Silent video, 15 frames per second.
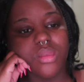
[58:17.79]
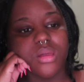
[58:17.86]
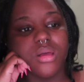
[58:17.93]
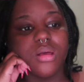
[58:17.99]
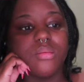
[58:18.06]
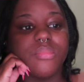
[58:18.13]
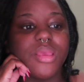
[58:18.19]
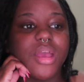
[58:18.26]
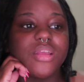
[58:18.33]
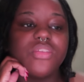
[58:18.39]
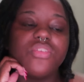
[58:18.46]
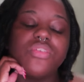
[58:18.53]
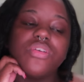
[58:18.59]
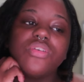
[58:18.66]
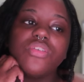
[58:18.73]
yeah, I
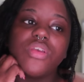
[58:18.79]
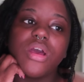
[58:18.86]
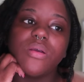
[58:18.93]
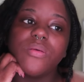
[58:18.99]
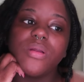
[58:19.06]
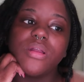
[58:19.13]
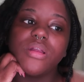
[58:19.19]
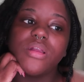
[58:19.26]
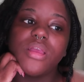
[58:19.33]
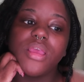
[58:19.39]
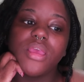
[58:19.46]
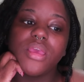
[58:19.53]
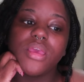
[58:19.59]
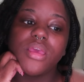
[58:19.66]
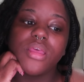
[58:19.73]
just took a shower,
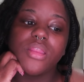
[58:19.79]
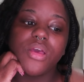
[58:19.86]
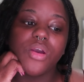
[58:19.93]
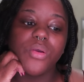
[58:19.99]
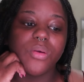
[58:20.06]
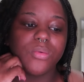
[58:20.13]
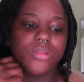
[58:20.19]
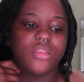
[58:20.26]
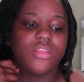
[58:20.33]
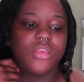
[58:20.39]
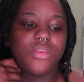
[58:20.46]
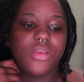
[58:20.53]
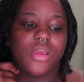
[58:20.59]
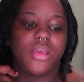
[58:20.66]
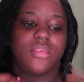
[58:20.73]
and oh, I wanted to tell
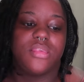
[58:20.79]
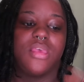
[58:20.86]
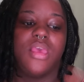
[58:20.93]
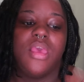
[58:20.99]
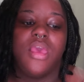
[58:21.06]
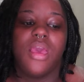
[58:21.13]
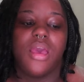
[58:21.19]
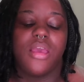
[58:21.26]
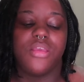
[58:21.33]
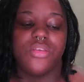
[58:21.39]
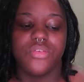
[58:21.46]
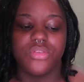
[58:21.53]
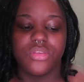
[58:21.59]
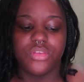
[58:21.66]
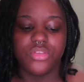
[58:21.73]
you guys, I
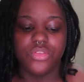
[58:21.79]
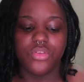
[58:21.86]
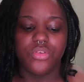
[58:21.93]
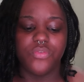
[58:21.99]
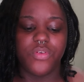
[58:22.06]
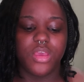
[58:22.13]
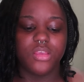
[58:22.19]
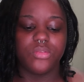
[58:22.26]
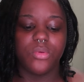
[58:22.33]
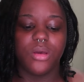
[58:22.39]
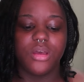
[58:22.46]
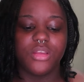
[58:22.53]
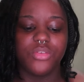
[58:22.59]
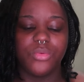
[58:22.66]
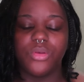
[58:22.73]
use this new face
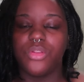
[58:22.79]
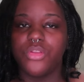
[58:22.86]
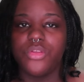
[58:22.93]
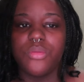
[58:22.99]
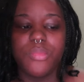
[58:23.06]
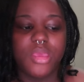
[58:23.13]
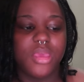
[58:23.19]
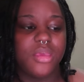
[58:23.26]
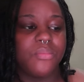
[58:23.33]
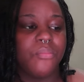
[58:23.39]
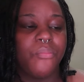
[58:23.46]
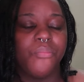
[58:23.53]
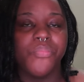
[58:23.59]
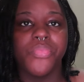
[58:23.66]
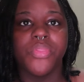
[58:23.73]
wash. Well, new to me
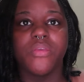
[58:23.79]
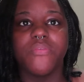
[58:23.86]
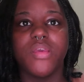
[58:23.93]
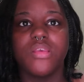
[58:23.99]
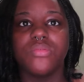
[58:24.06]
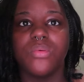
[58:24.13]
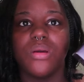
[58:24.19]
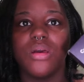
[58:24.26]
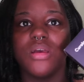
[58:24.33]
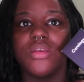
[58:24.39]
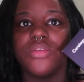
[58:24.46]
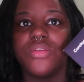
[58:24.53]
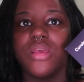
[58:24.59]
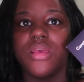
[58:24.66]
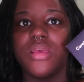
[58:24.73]
face
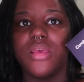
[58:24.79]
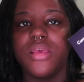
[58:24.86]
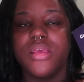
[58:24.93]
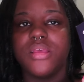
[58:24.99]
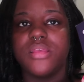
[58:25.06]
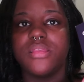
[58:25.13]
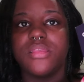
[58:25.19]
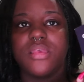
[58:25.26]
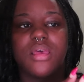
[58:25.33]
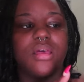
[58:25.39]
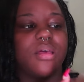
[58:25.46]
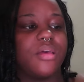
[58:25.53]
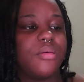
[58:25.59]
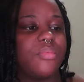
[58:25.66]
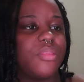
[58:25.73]
wash is
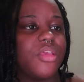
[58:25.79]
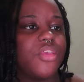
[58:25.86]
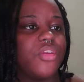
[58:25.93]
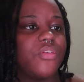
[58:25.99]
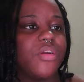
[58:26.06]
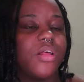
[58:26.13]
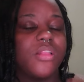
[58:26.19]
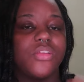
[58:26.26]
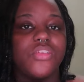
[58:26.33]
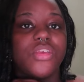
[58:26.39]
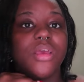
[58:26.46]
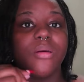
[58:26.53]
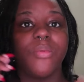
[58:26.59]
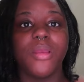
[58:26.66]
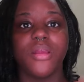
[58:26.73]
the Curology.
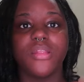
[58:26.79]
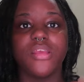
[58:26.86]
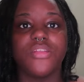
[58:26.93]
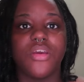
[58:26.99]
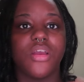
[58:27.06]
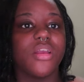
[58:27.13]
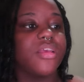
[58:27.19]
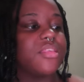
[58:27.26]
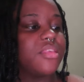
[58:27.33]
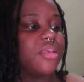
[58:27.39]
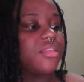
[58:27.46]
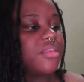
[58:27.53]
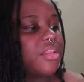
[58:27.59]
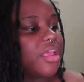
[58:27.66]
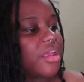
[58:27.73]
Apparently Target
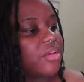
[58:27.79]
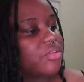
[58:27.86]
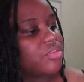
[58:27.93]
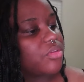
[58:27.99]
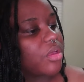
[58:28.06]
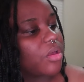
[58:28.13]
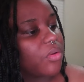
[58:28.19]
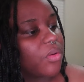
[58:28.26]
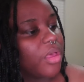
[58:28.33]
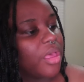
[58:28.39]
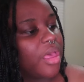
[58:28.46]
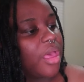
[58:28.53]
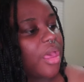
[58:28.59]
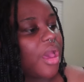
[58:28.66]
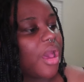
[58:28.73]
sells it now, so
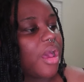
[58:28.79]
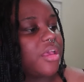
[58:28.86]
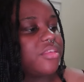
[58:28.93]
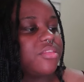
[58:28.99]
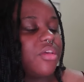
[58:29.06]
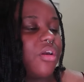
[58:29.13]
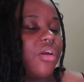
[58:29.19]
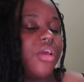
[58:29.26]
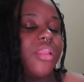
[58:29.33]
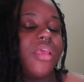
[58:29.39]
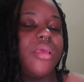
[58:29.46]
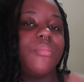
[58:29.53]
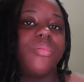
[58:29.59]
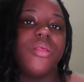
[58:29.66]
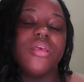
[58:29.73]
I saw it
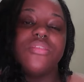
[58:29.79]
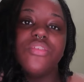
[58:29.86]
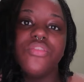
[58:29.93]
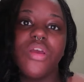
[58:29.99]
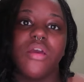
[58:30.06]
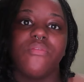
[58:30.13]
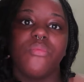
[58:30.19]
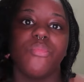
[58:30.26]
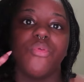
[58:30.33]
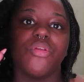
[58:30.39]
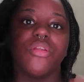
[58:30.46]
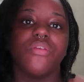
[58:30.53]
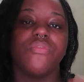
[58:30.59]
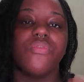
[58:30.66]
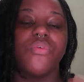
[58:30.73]
and placed a drive-up
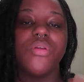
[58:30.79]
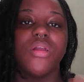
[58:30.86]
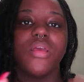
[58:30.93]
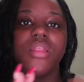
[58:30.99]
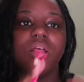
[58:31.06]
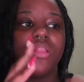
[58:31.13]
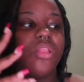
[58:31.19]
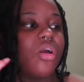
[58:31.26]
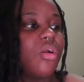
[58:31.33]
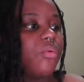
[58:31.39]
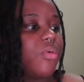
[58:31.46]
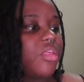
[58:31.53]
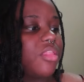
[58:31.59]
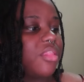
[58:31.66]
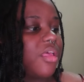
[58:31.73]
order for it along
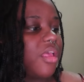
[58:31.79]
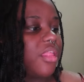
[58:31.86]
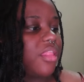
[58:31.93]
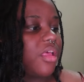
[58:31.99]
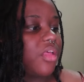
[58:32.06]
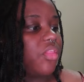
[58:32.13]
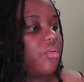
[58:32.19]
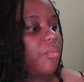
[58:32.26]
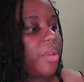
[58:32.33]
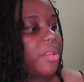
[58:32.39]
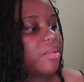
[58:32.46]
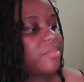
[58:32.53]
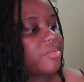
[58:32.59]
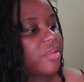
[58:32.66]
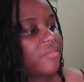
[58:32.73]
with like the other
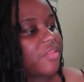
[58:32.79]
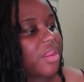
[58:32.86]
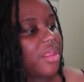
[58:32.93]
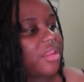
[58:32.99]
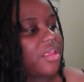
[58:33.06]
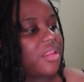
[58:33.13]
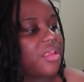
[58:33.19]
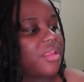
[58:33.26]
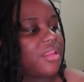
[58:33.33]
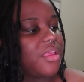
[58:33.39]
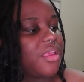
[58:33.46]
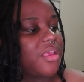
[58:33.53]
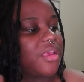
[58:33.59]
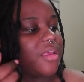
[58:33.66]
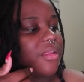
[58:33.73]
random stuff that I needed.
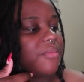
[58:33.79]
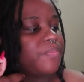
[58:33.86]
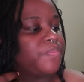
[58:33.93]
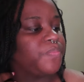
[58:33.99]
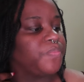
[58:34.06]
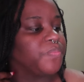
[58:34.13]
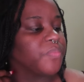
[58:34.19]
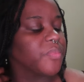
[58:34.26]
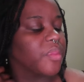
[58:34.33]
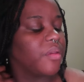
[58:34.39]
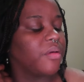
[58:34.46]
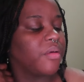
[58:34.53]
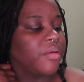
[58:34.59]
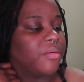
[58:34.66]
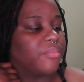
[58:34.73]
And
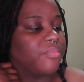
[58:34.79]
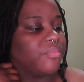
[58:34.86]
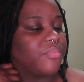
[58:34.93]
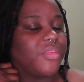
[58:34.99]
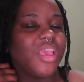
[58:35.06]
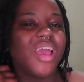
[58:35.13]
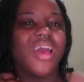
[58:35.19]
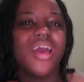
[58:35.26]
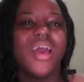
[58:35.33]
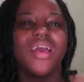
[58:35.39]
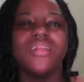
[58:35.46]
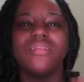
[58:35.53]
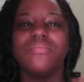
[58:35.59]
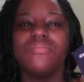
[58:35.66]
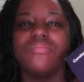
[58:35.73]
yeah, I
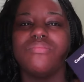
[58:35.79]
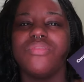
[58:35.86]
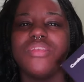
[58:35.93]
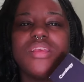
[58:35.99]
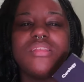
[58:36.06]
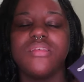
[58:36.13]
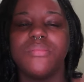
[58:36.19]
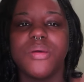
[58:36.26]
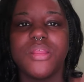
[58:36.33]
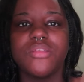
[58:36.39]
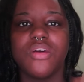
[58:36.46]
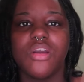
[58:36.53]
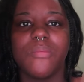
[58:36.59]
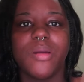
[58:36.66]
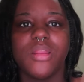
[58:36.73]
had seen somebody
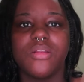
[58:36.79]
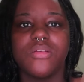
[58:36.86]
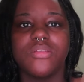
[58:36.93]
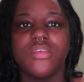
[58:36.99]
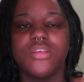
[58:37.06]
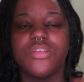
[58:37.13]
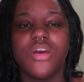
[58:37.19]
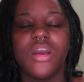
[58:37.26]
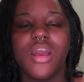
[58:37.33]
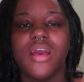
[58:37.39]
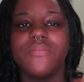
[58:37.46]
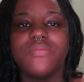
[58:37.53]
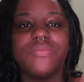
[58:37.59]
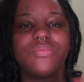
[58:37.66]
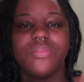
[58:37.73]
talk about it on TikTok.
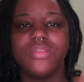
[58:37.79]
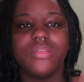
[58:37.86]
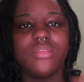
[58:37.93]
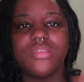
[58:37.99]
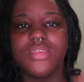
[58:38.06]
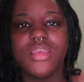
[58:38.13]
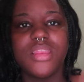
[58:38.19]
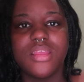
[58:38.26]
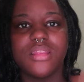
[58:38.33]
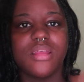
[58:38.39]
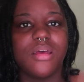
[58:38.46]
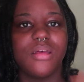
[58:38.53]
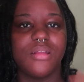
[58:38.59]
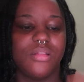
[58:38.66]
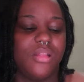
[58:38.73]
I've seen it
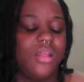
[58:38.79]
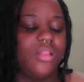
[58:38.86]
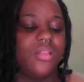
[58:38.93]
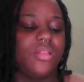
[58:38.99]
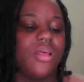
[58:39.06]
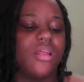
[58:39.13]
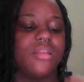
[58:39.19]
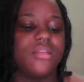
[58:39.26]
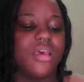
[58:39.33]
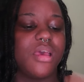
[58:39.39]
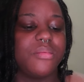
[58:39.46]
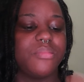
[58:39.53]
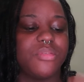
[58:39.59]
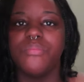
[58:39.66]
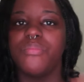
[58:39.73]
a lot of
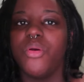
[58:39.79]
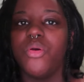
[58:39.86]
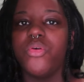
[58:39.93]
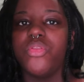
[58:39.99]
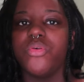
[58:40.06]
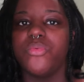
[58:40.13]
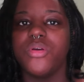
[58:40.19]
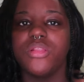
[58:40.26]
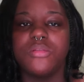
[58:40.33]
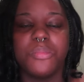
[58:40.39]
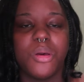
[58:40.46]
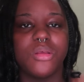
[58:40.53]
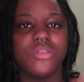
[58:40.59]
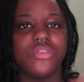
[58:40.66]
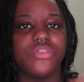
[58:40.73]
times, both with
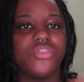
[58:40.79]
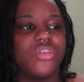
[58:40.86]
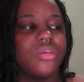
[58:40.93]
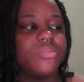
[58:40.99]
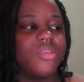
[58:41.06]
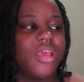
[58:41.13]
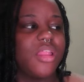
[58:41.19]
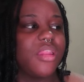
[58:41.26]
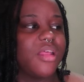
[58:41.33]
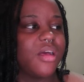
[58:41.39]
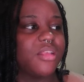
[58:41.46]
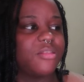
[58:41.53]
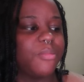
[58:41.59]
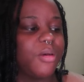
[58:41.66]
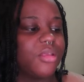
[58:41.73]
sponsorships and
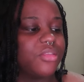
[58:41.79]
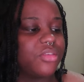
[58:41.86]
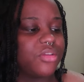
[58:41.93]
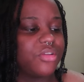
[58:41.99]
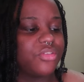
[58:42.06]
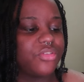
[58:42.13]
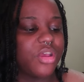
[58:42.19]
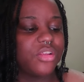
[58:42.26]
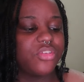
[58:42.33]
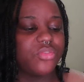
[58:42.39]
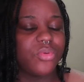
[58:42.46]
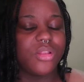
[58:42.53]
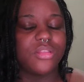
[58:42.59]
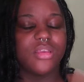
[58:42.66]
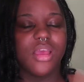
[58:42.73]
not sponsored, so I just
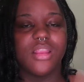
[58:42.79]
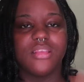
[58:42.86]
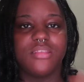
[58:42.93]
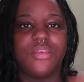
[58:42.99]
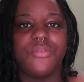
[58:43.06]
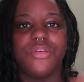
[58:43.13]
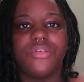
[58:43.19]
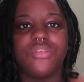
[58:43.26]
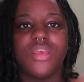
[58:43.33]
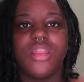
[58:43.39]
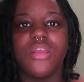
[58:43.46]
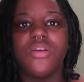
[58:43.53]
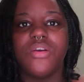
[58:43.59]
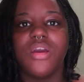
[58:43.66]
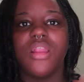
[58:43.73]
wanted to kind of see what it was
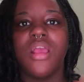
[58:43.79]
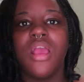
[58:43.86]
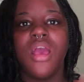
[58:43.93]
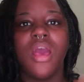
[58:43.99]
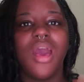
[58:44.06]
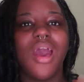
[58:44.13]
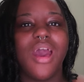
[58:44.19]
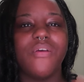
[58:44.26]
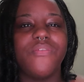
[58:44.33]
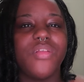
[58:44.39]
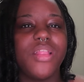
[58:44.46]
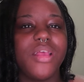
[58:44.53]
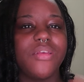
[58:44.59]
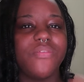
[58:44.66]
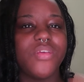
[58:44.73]
hitting on. I feel
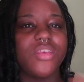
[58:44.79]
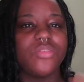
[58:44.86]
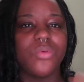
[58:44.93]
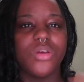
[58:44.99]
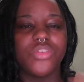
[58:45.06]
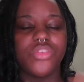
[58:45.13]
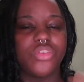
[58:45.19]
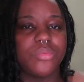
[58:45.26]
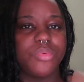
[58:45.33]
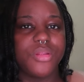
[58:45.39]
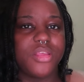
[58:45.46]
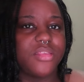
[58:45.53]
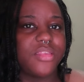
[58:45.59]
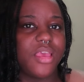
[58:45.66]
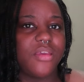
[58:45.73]
like face washes are
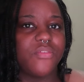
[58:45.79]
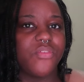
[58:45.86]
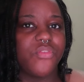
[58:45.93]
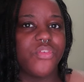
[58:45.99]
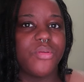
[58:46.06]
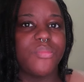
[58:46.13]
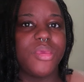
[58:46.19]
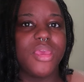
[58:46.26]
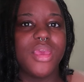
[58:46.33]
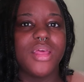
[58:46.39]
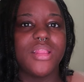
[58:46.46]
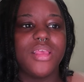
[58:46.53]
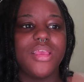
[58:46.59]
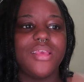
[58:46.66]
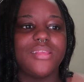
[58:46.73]
pretty safe for me,
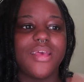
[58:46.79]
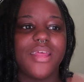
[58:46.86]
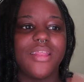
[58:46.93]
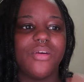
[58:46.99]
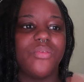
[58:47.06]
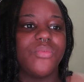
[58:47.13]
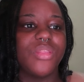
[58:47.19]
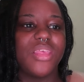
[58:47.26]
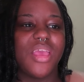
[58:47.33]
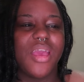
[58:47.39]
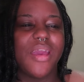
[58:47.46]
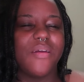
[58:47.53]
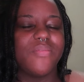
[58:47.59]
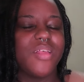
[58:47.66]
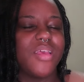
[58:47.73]
at least. I don't really
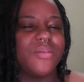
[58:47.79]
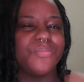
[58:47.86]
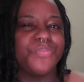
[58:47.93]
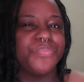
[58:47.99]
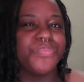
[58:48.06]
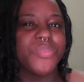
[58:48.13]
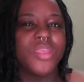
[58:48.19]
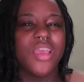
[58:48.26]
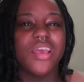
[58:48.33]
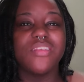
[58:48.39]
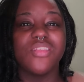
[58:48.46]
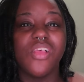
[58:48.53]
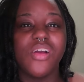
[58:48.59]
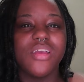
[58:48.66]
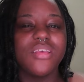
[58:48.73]
have like, as
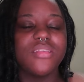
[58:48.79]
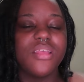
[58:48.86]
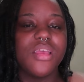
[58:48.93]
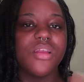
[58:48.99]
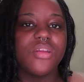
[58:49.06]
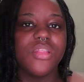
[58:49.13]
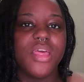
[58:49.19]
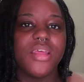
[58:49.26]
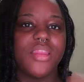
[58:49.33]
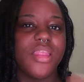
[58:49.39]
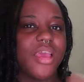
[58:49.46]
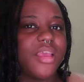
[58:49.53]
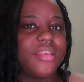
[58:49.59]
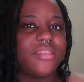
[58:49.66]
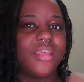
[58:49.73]
long as they are like
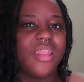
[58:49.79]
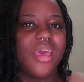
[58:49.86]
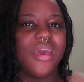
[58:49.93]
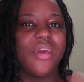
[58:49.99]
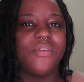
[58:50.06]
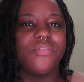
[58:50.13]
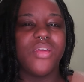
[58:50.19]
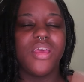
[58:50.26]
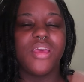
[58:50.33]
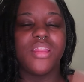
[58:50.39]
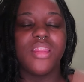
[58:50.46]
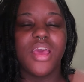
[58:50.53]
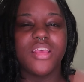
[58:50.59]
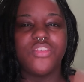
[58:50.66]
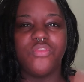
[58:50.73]
nice and have like a
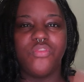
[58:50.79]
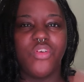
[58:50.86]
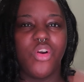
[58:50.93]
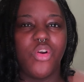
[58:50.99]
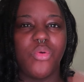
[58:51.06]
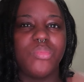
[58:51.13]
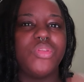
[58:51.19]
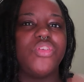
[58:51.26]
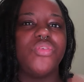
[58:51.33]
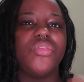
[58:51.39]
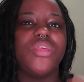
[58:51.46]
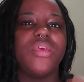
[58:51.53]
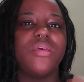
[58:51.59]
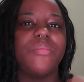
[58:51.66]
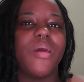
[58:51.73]
nice foam to
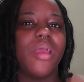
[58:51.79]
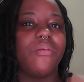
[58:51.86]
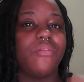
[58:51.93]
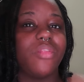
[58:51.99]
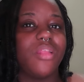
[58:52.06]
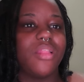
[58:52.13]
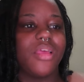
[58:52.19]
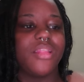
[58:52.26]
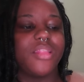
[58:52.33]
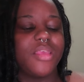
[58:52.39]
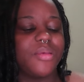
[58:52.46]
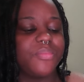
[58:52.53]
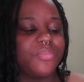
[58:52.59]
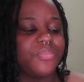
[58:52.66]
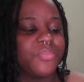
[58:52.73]
them, I really like
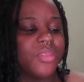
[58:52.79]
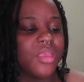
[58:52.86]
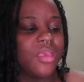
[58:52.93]
them.